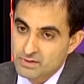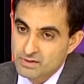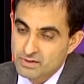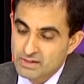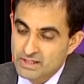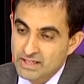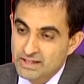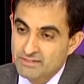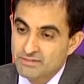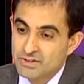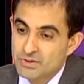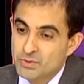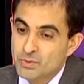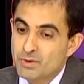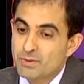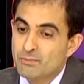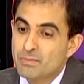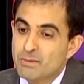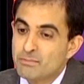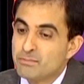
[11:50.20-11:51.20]
thing we should
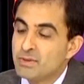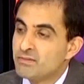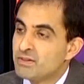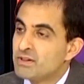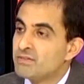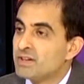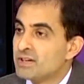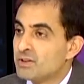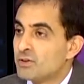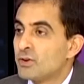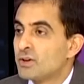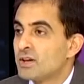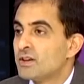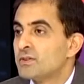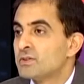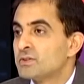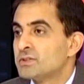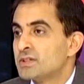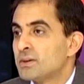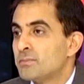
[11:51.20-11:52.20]
remember when we are
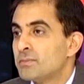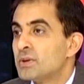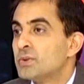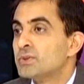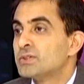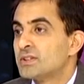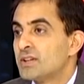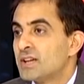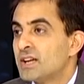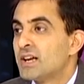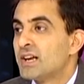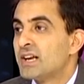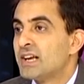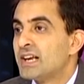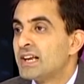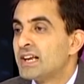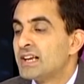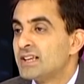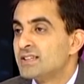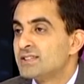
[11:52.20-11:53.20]
talking when somebody who is
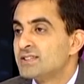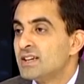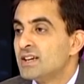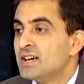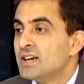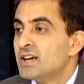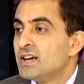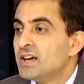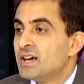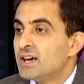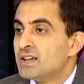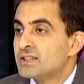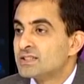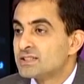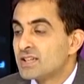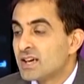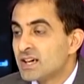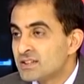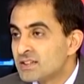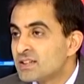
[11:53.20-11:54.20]
critically ill is
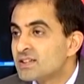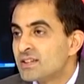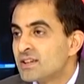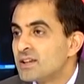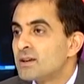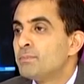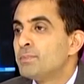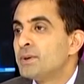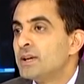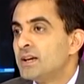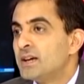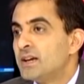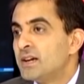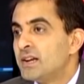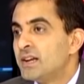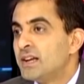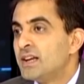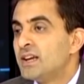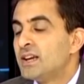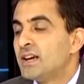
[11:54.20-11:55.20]
start the therapy
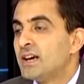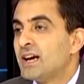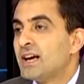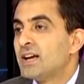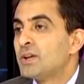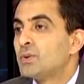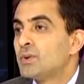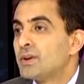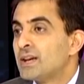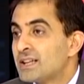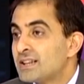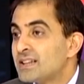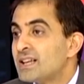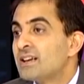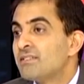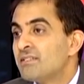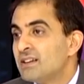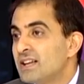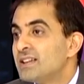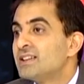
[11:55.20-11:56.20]
early, and to get
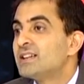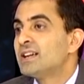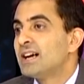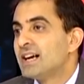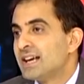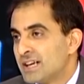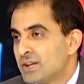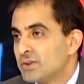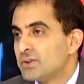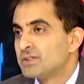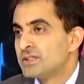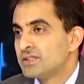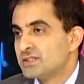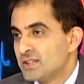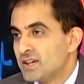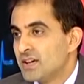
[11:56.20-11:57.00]
that, we need the diagnosis